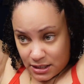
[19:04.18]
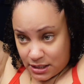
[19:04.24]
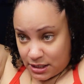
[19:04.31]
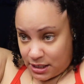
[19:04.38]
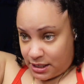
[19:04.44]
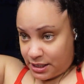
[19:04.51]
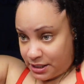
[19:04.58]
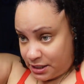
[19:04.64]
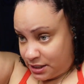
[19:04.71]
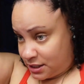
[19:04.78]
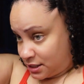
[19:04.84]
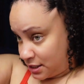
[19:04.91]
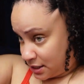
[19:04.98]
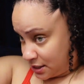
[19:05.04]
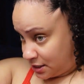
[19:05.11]
Got
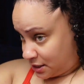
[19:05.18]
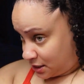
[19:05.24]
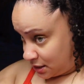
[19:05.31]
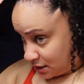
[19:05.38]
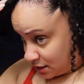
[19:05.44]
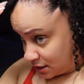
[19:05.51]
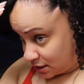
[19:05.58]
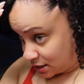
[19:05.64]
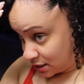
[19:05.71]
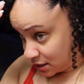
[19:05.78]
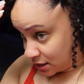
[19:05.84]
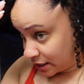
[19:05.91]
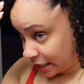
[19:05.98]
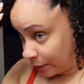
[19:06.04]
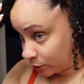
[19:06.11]
it.
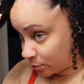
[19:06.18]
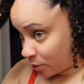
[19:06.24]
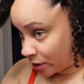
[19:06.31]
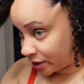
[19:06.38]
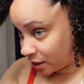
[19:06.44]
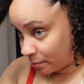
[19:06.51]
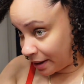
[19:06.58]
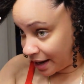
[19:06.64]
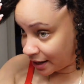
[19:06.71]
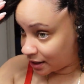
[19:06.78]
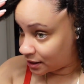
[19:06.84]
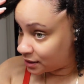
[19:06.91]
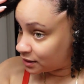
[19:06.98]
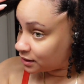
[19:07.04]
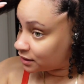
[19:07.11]
Yeah, that was part of the back.
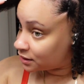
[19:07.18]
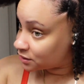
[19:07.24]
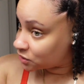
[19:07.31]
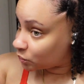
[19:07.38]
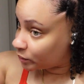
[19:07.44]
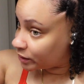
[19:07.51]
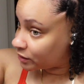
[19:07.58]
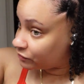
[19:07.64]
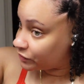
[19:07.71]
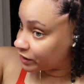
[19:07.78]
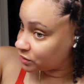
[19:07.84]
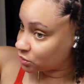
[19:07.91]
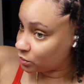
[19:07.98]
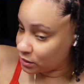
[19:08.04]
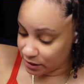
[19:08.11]
So we're gonna
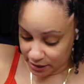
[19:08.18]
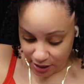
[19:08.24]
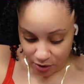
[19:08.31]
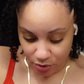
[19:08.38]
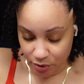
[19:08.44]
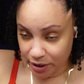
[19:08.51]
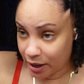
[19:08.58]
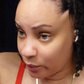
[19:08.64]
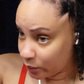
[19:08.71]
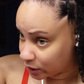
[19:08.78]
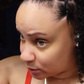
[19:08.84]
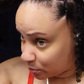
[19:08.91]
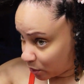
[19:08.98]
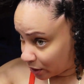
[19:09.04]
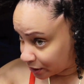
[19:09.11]
fix all of that. Oh no, that
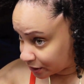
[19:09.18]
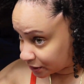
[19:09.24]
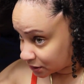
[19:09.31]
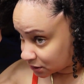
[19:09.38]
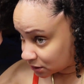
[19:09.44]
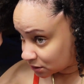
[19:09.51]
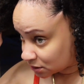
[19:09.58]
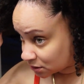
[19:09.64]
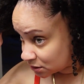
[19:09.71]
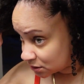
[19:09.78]
was part of this.